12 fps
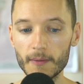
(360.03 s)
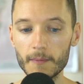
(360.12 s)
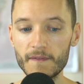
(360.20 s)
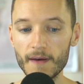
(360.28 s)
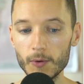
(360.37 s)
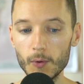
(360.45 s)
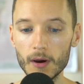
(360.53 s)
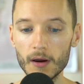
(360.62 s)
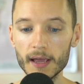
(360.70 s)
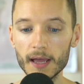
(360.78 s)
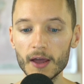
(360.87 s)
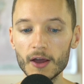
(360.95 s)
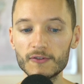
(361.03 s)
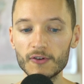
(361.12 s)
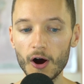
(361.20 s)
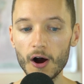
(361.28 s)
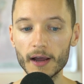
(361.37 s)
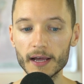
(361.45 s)
February to
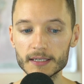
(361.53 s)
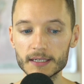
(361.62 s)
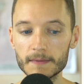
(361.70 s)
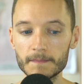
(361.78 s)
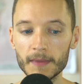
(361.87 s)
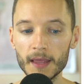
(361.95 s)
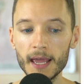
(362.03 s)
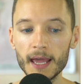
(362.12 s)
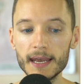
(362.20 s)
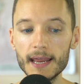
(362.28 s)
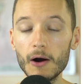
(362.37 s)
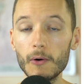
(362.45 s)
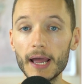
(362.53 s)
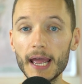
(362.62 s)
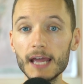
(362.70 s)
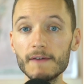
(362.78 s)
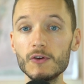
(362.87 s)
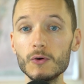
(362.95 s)
August. Now,
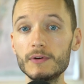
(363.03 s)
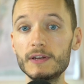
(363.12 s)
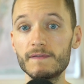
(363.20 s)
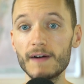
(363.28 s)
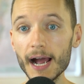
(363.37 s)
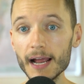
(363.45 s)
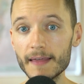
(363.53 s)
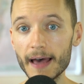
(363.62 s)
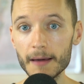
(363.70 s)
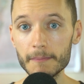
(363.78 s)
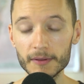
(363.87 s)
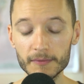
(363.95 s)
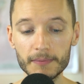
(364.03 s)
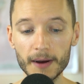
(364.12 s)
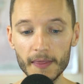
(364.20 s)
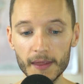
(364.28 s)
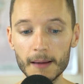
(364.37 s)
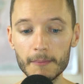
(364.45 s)
if you divide that by
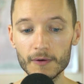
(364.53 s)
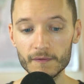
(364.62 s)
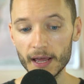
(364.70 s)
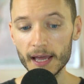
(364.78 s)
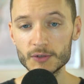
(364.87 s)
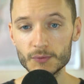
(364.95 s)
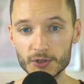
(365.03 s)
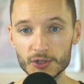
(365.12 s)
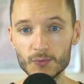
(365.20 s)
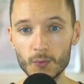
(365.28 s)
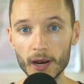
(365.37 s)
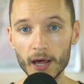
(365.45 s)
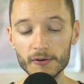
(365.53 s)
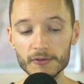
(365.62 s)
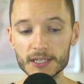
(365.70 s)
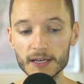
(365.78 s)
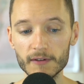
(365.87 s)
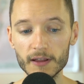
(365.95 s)
the number of days, which is
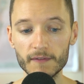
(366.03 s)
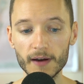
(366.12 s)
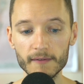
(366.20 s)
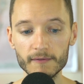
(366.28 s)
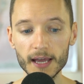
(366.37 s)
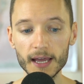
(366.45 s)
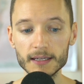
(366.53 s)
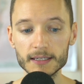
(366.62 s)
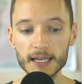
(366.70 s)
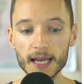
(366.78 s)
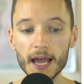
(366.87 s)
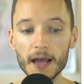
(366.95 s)
175 days,